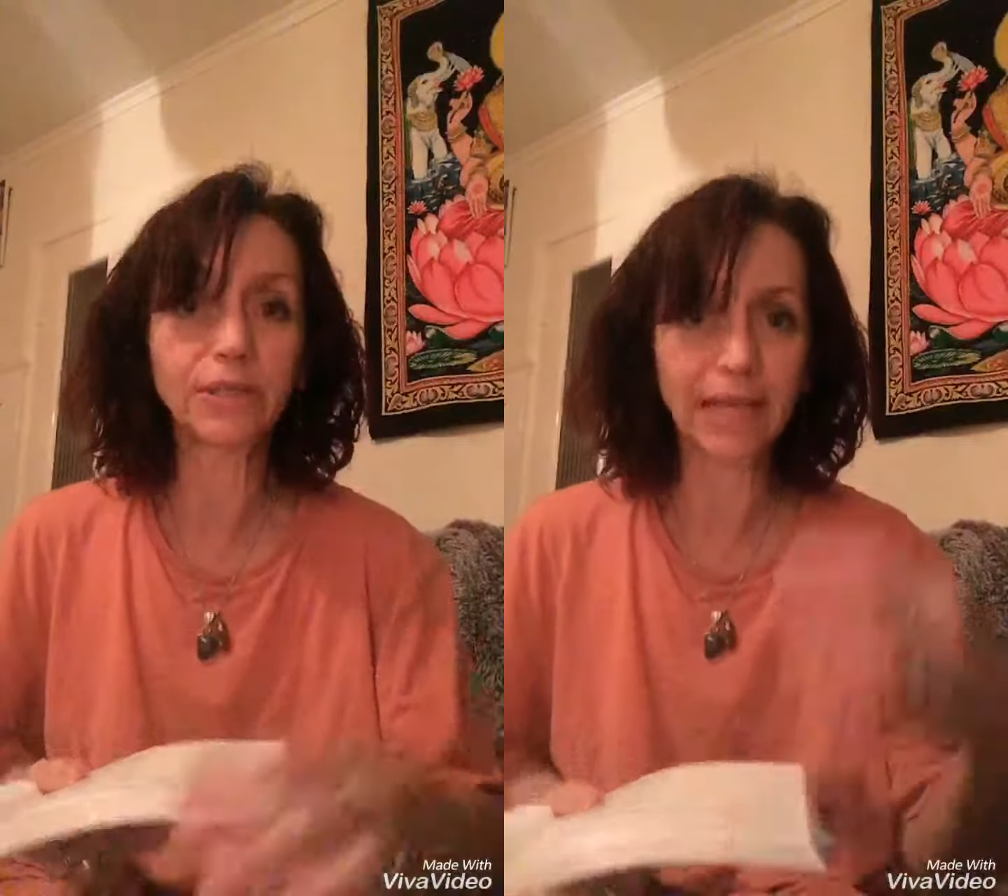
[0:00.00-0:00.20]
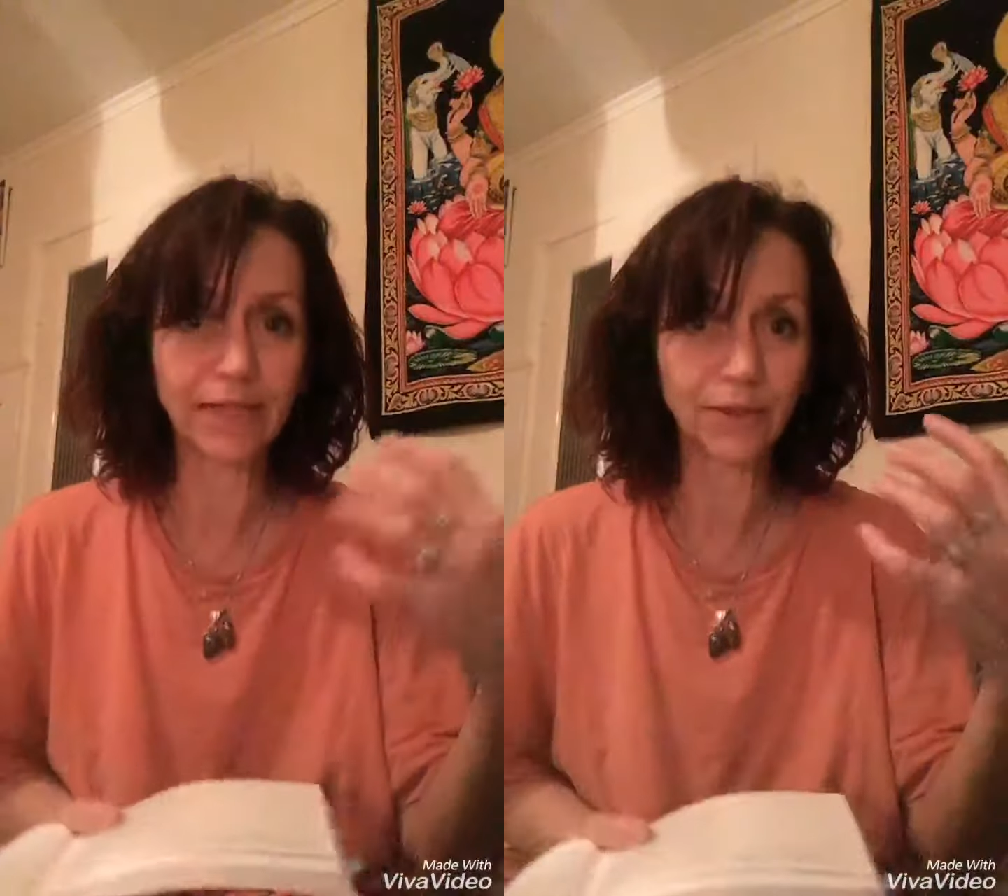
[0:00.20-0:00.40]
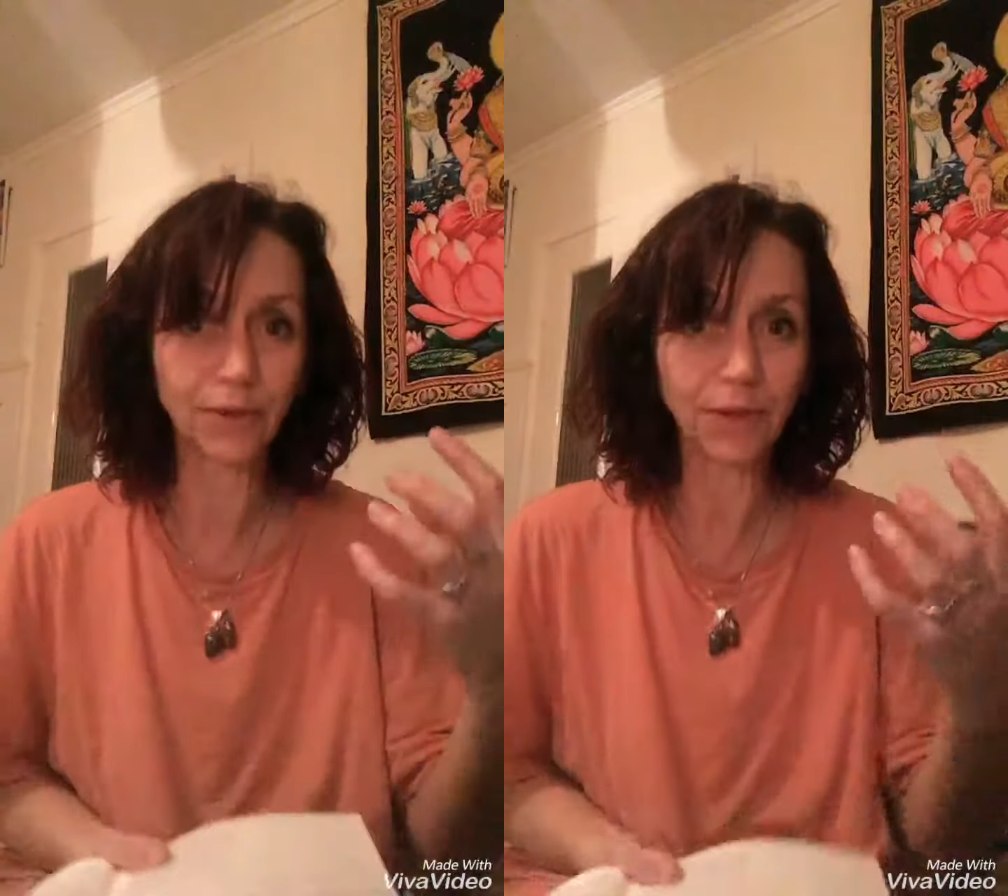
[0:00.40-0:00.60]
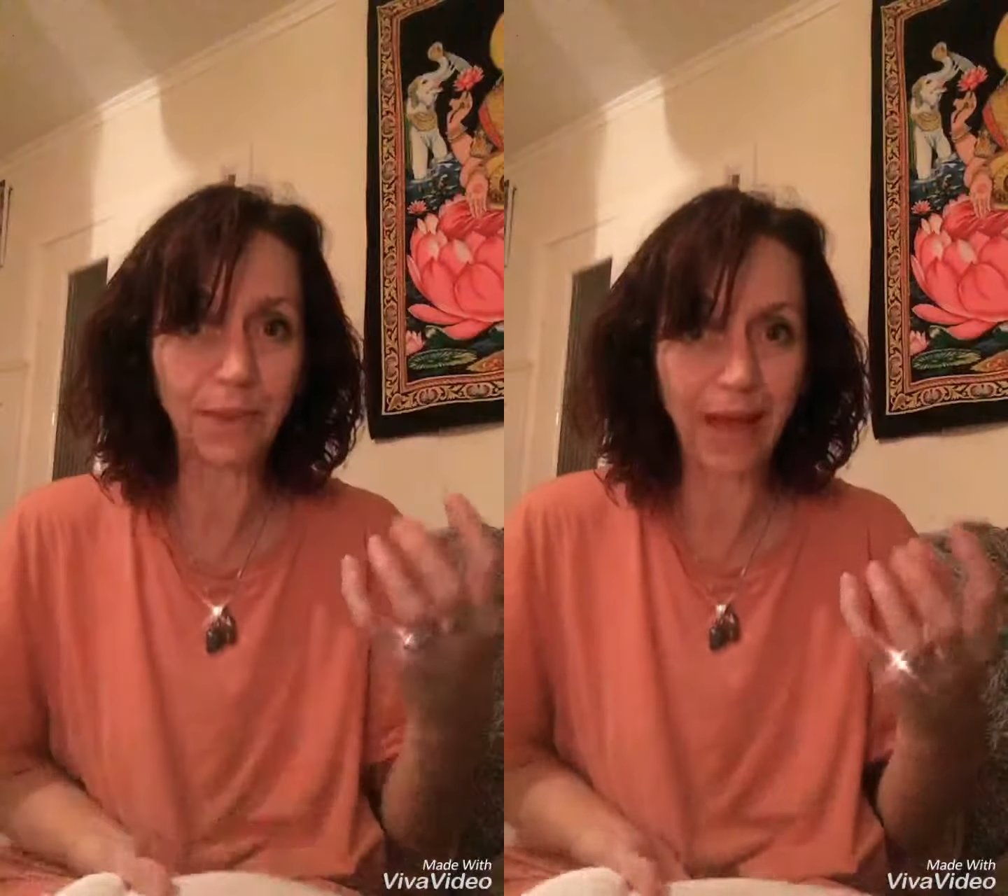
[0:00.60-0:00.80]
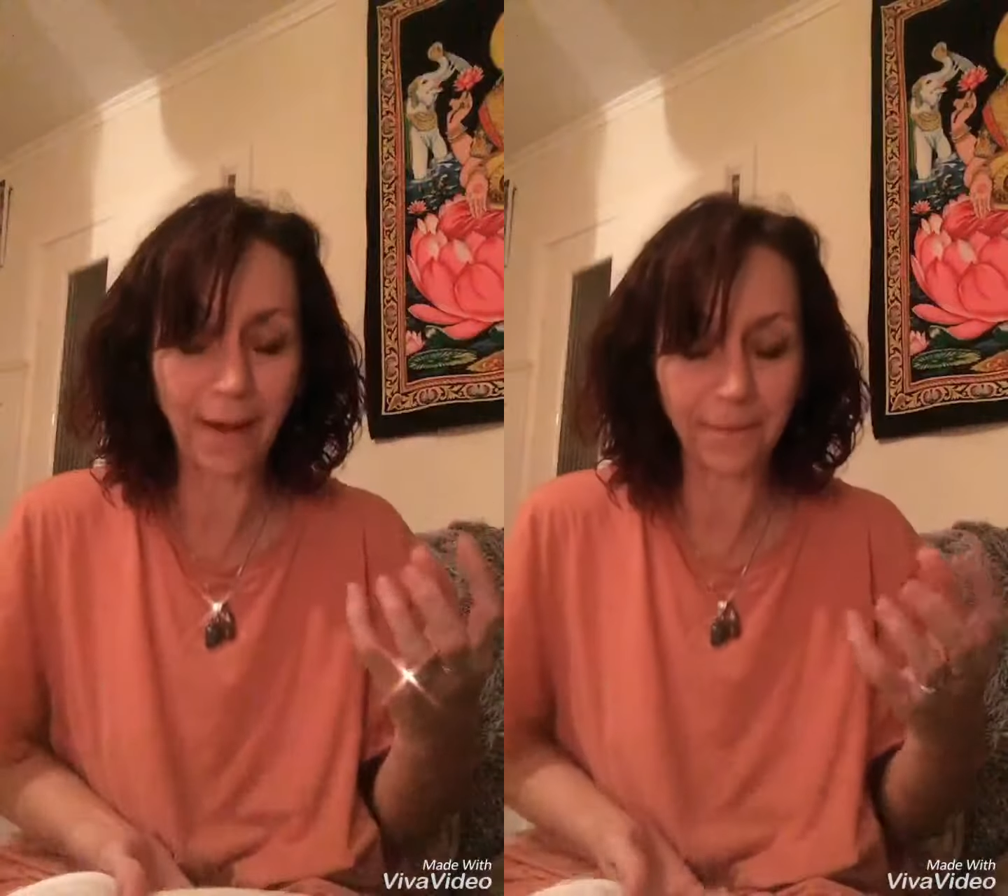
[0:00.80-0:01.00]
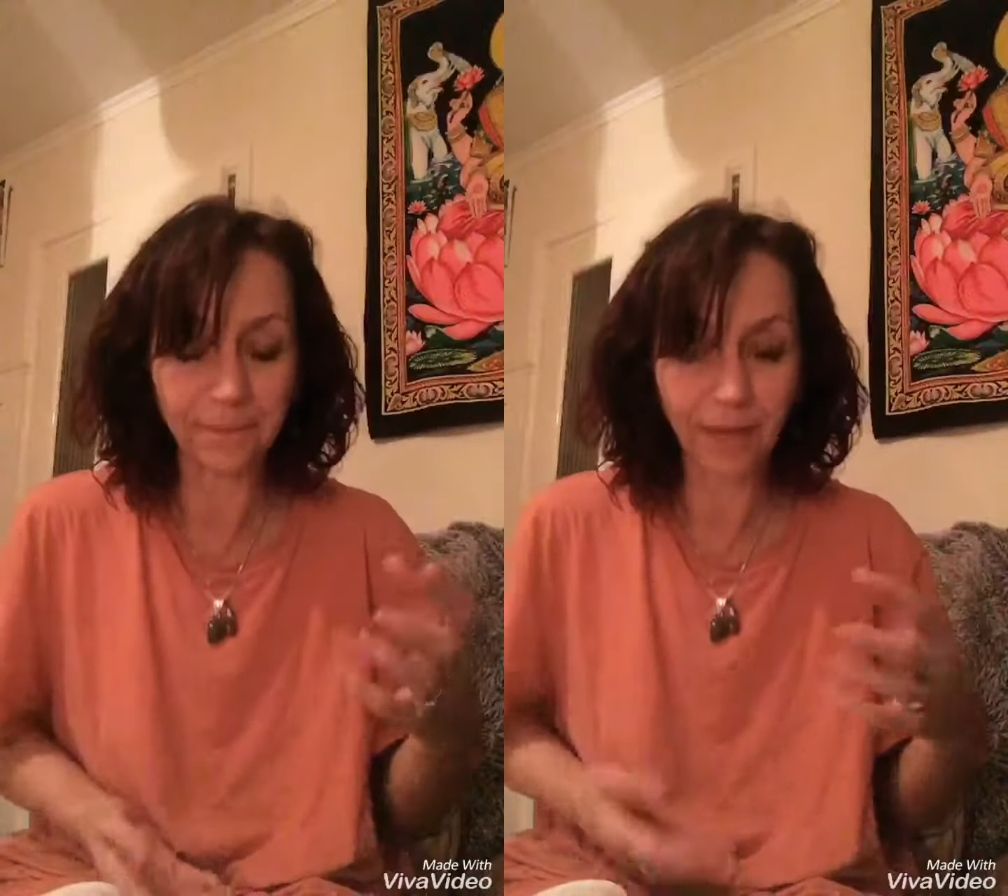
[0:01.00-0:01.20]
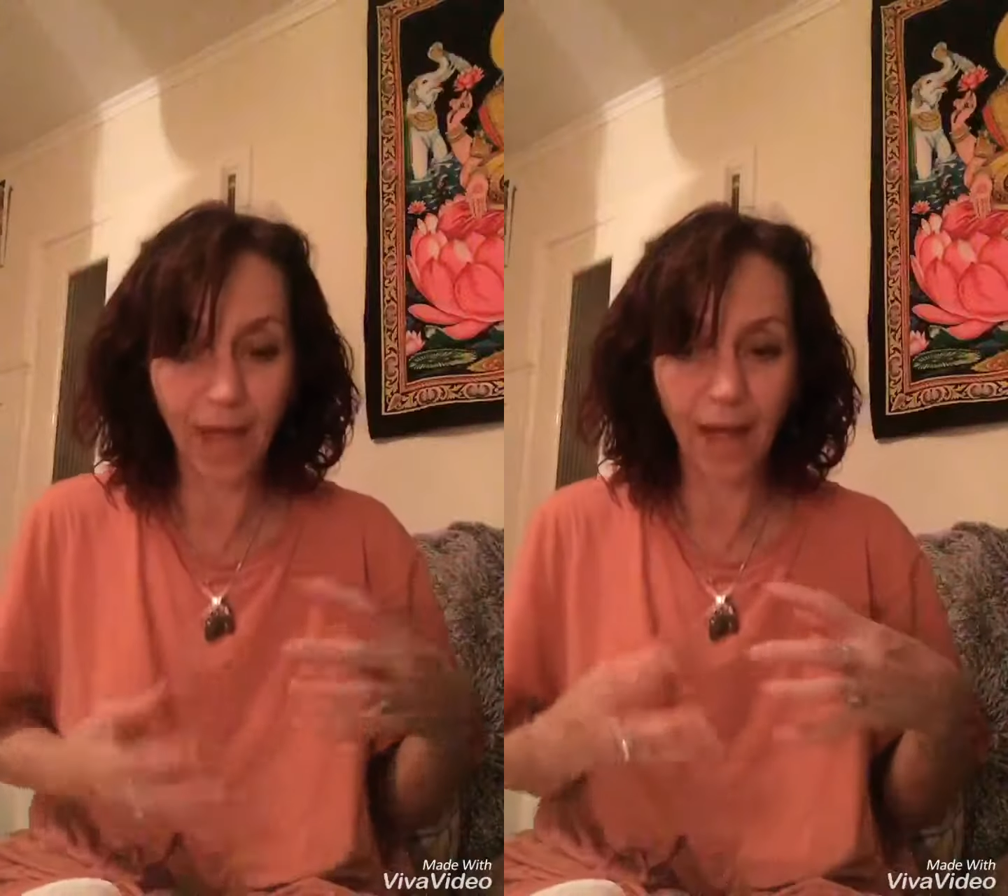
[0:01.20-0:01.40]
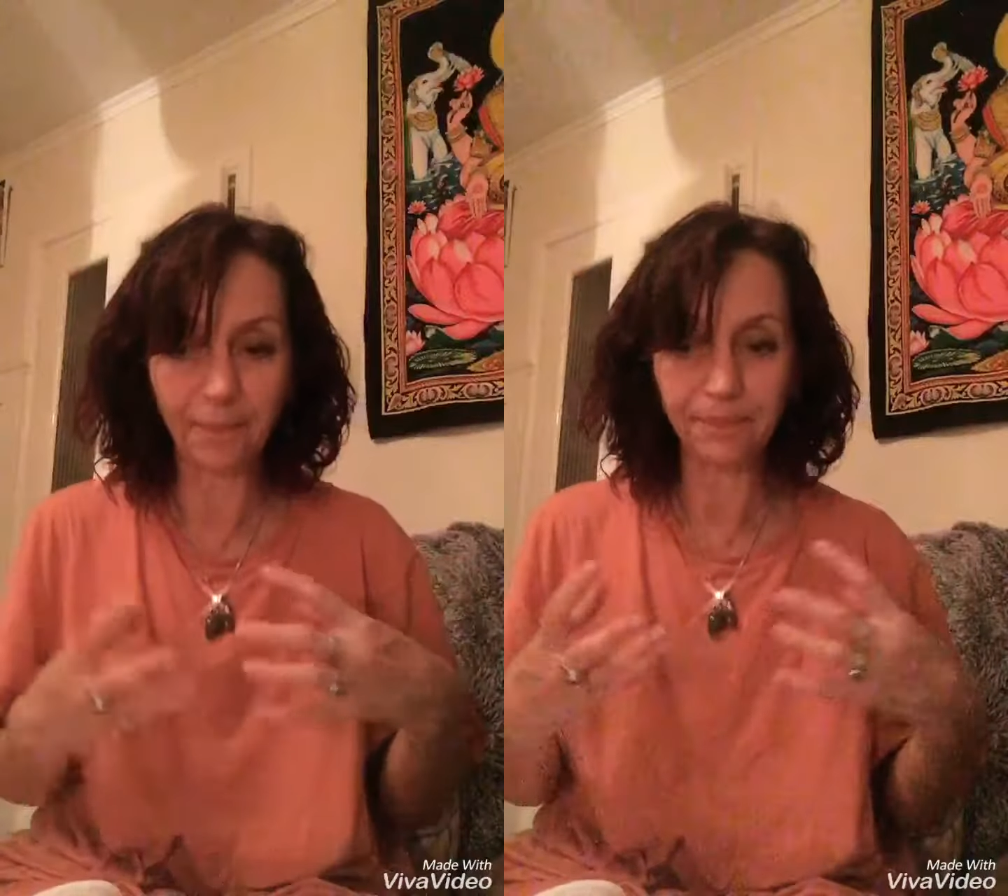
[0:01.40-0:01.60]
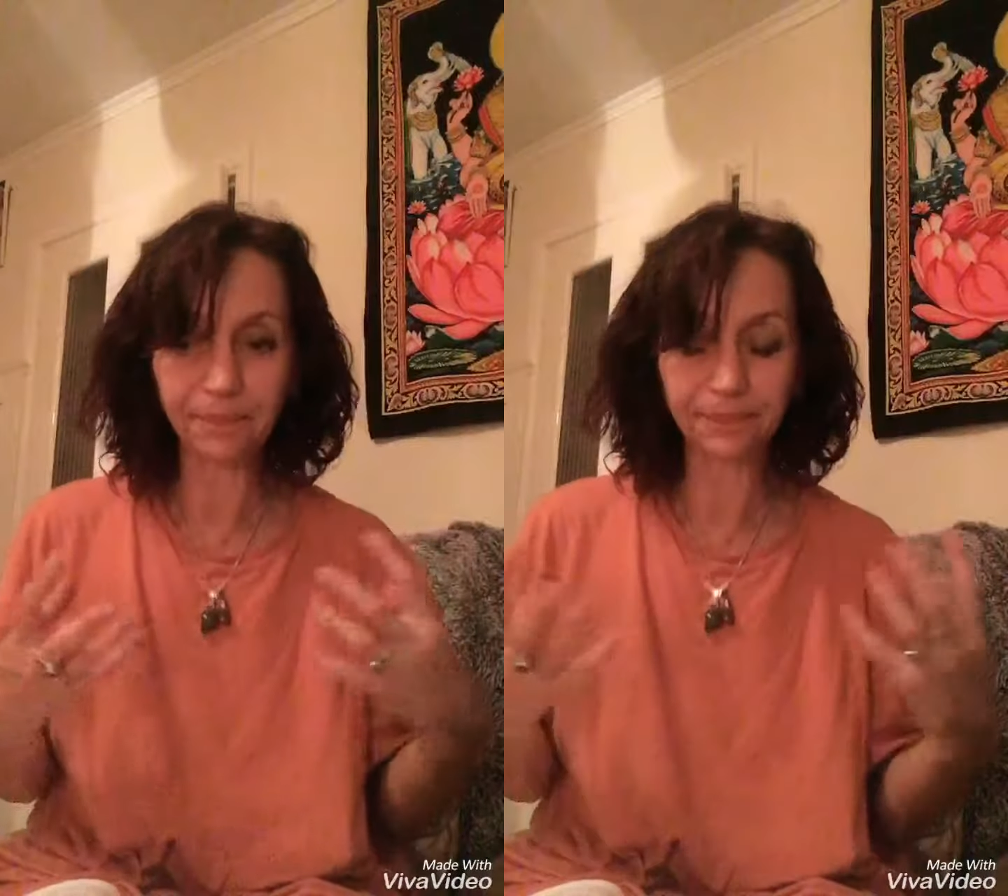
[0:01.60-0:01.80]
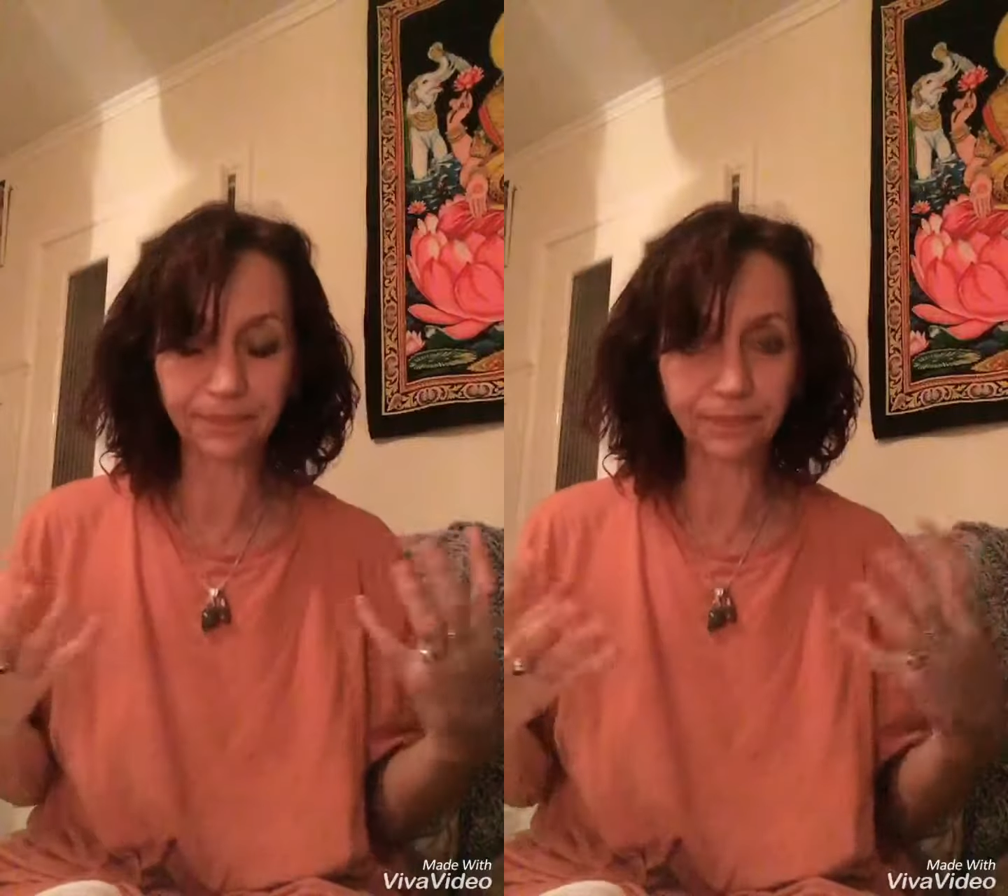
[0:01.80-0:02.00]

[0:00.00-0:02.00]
Zen is all about um,